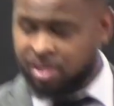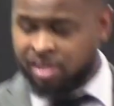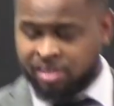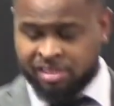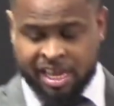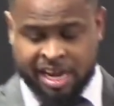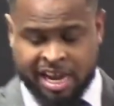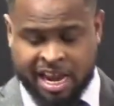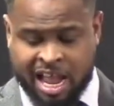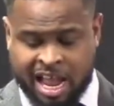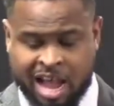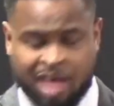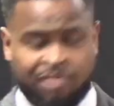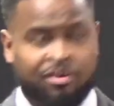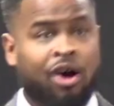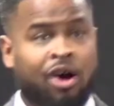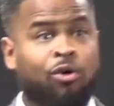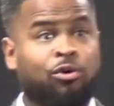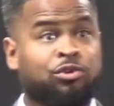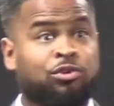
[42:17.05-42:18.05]
they now have
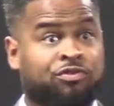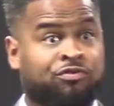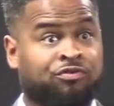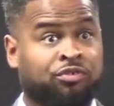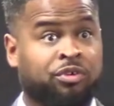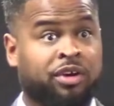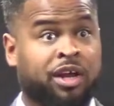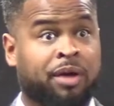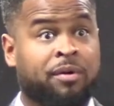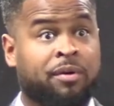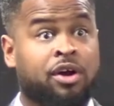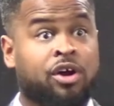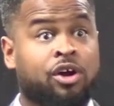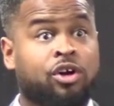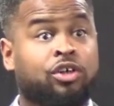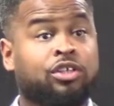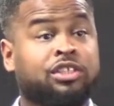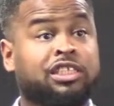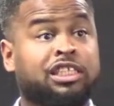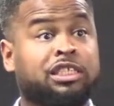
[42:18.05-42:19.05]
holes through them
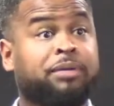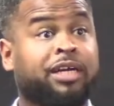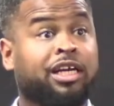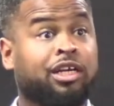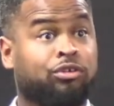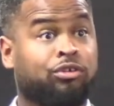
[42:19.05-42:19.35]
because he's being